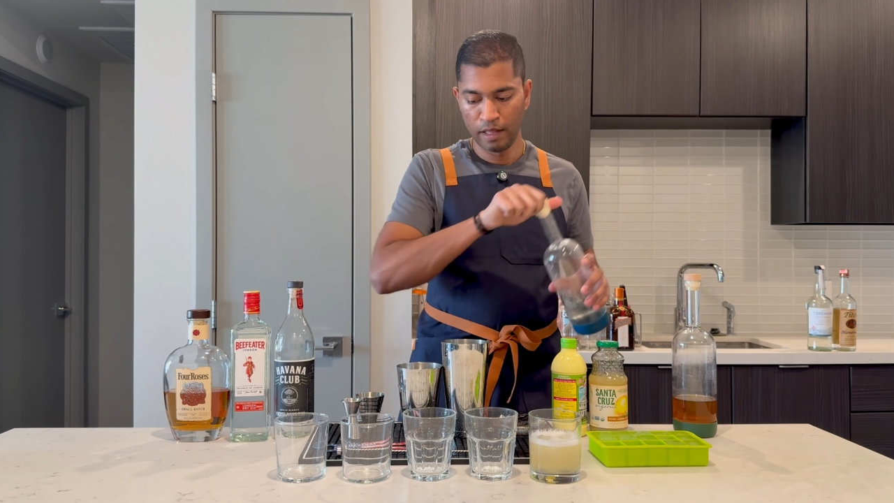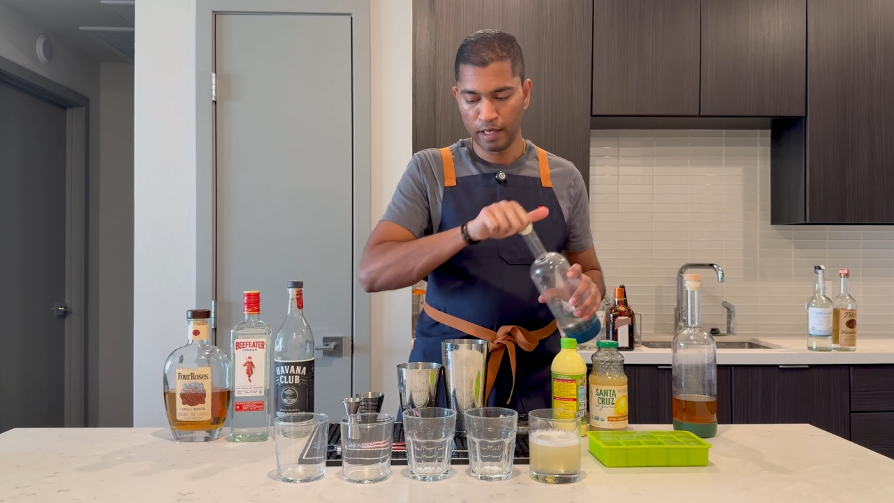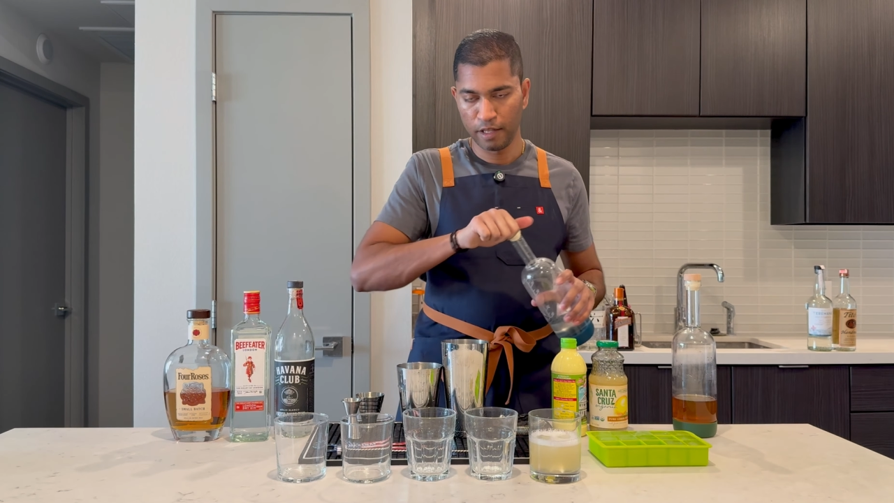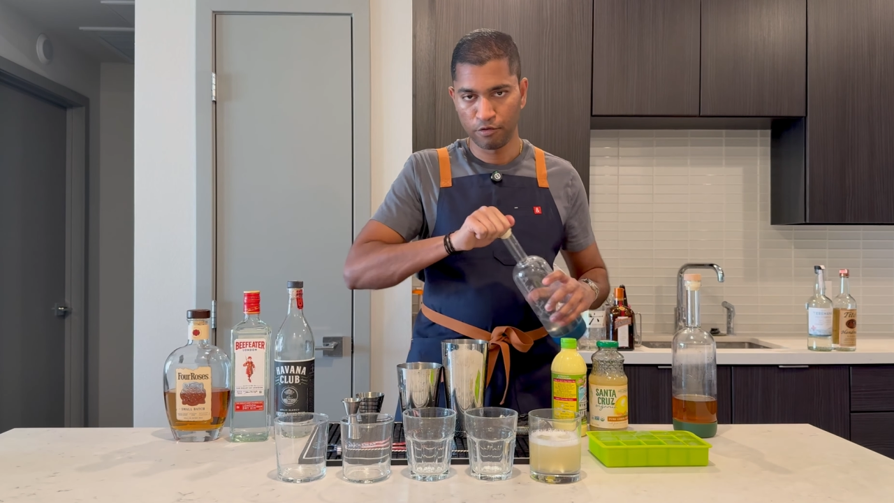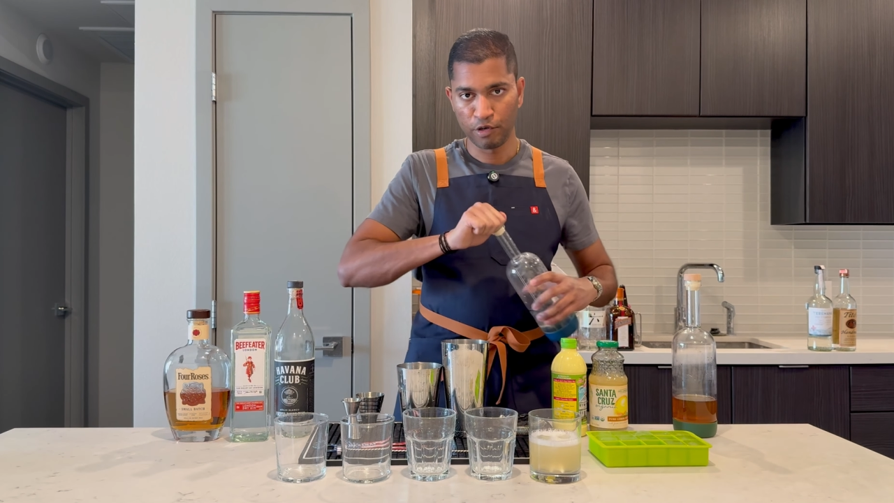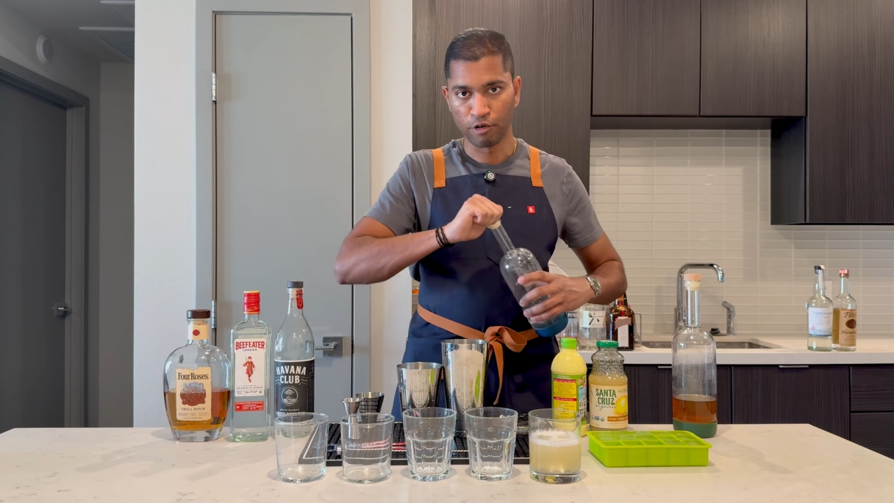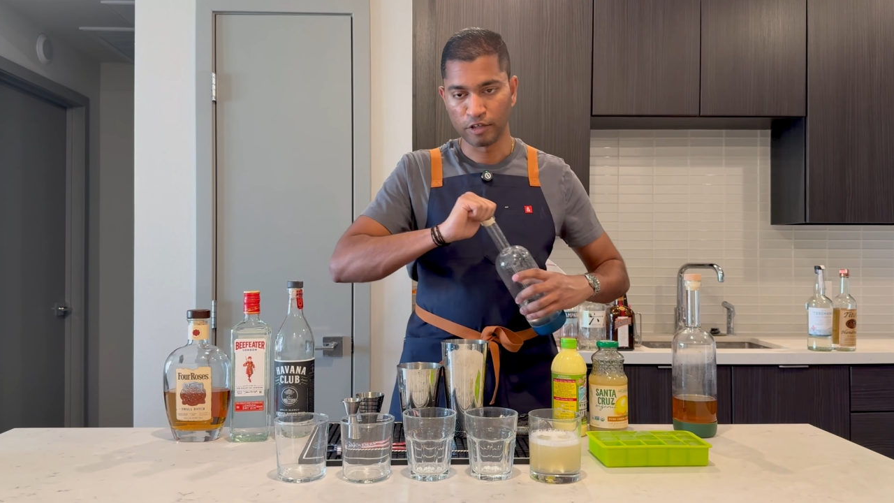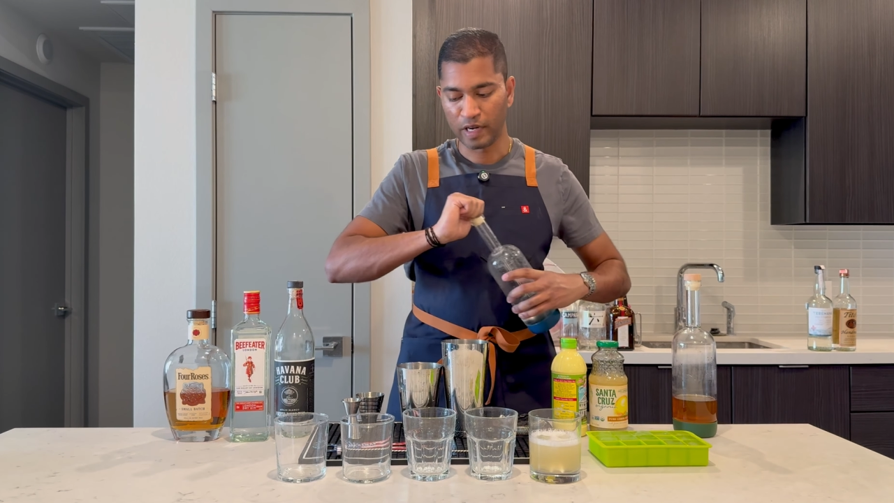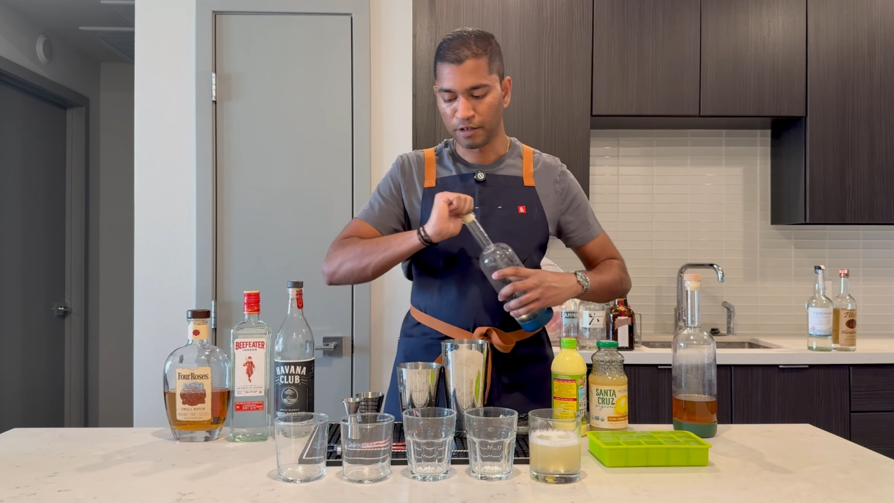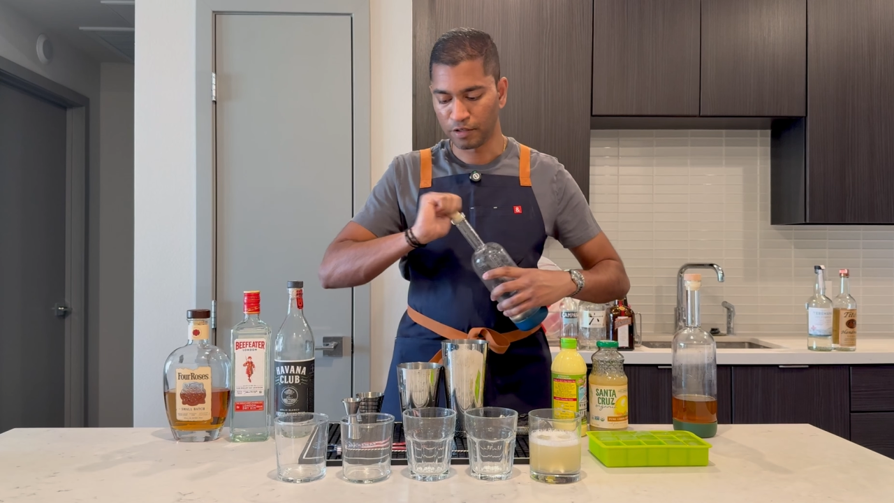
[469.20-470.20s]
Then 3/4
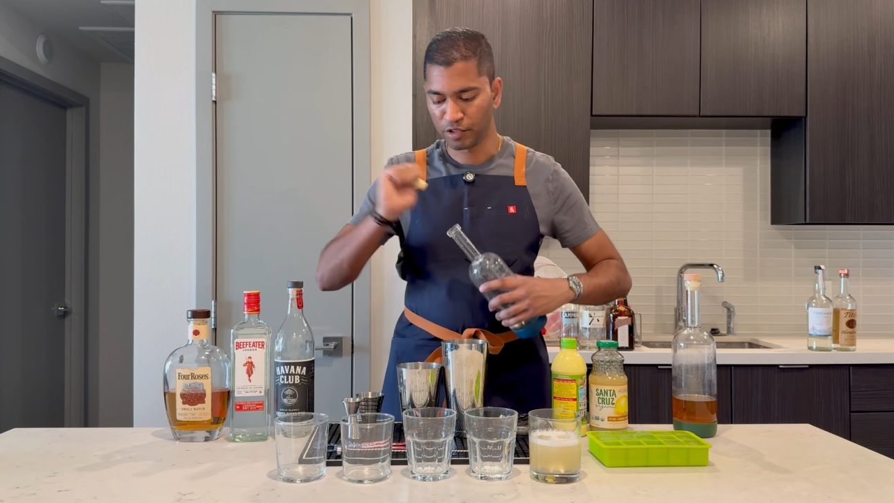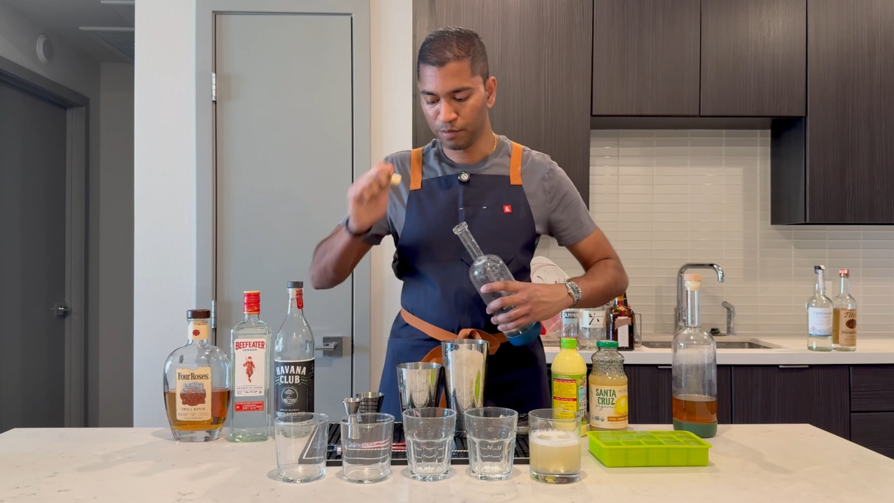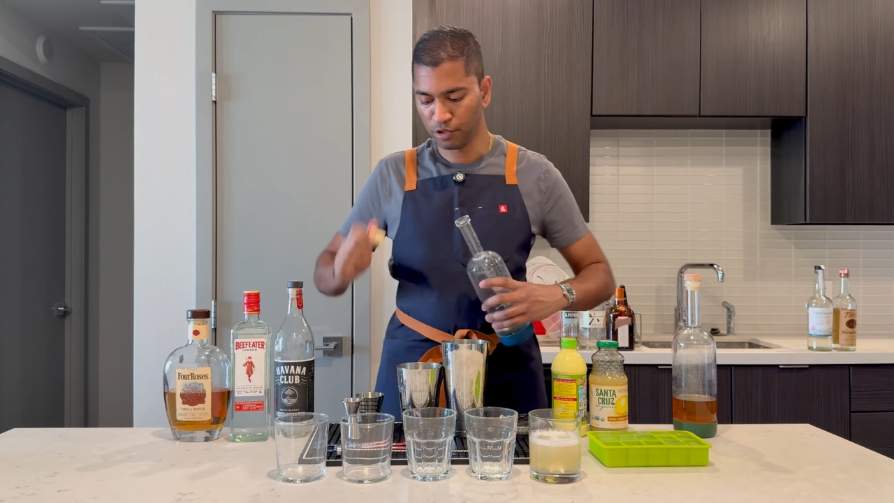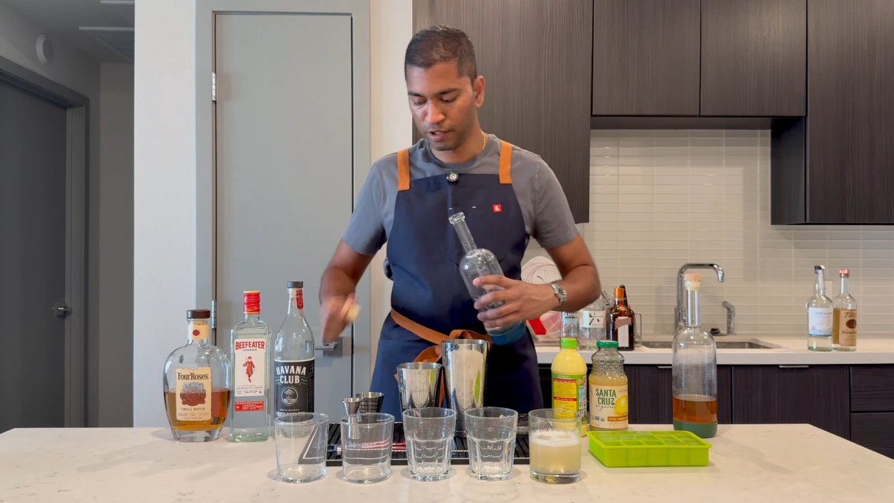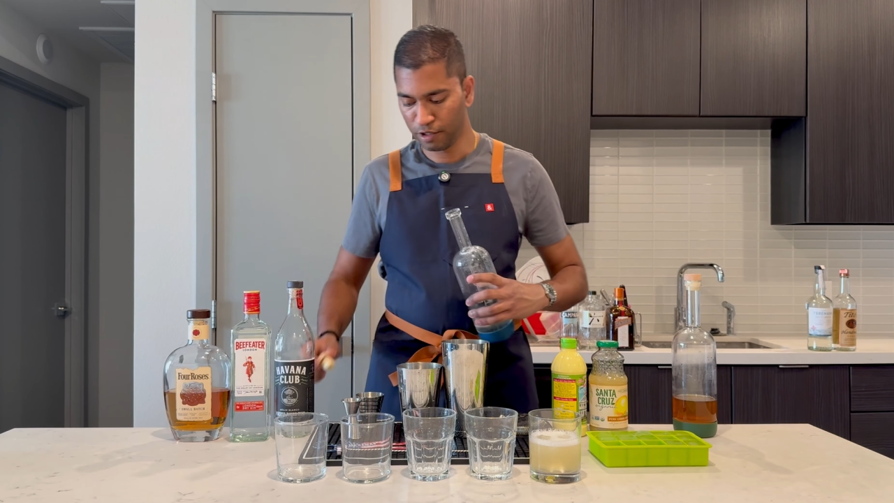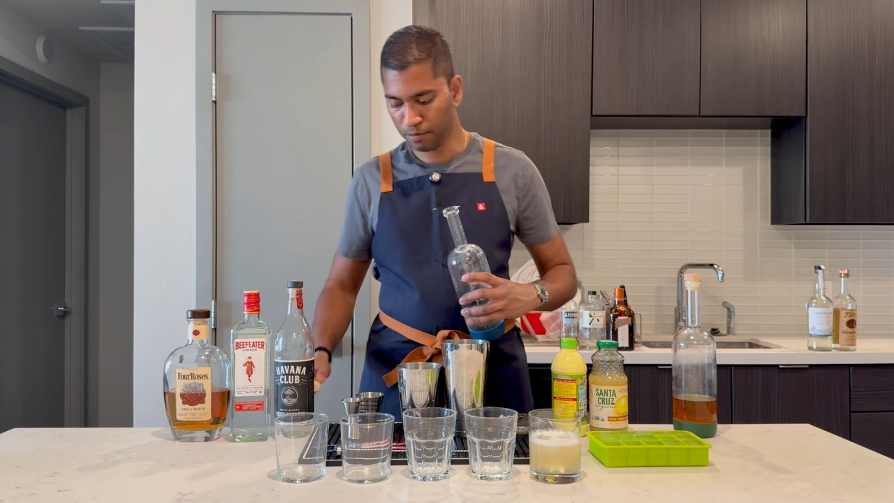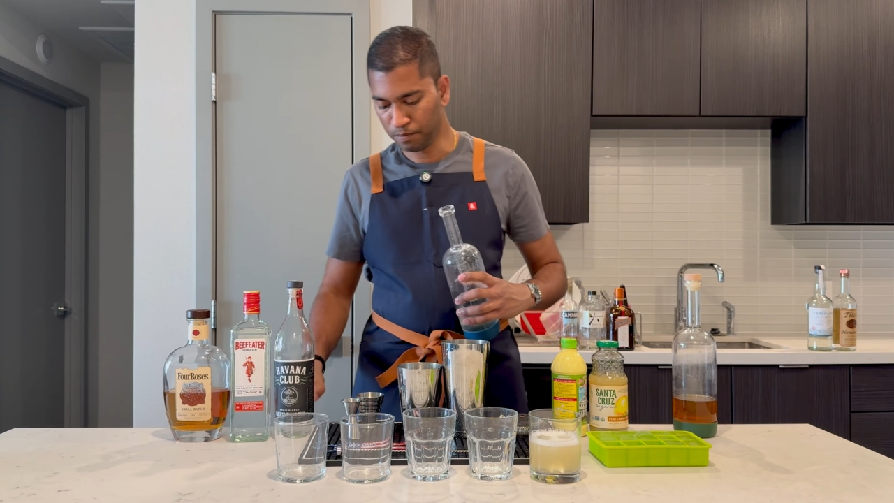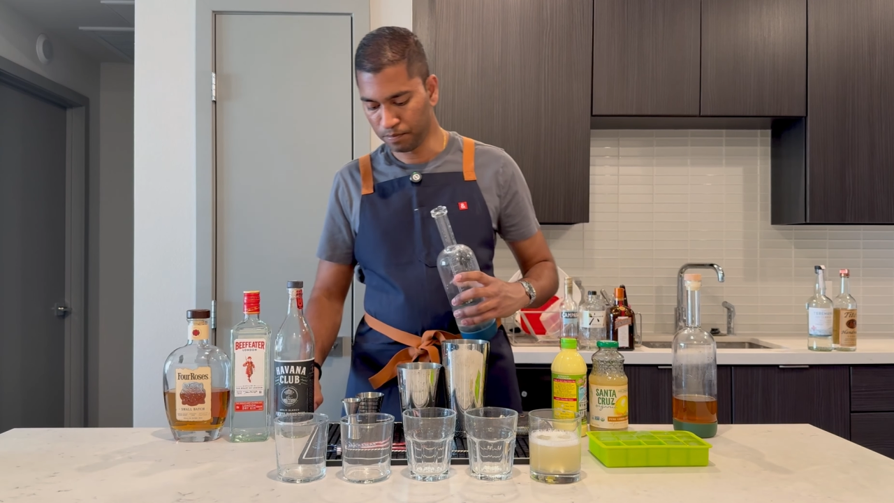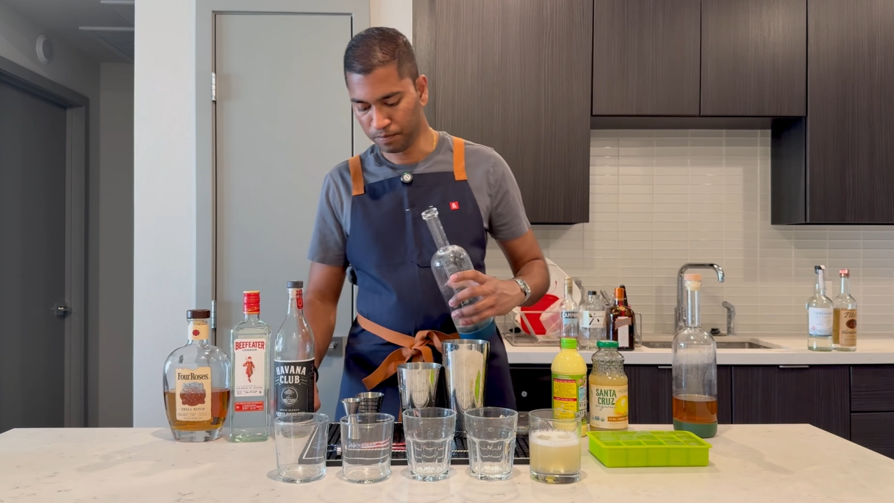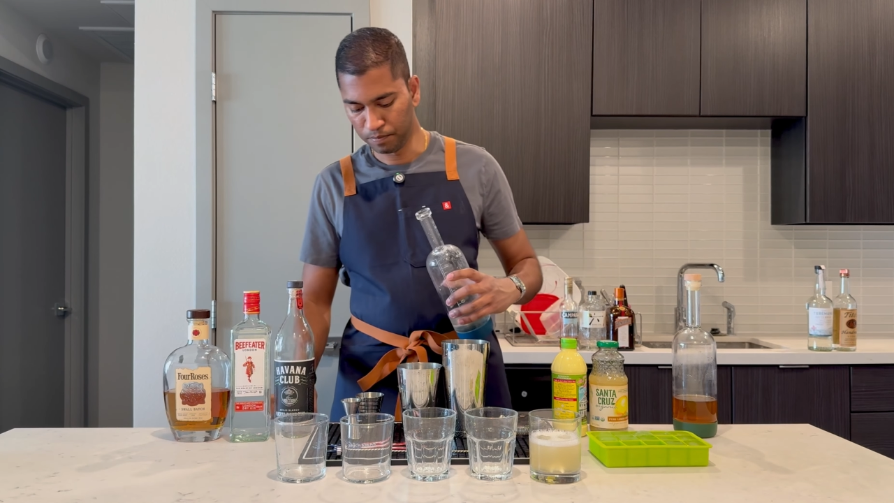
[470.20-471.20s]
of an ounce of simple syrup.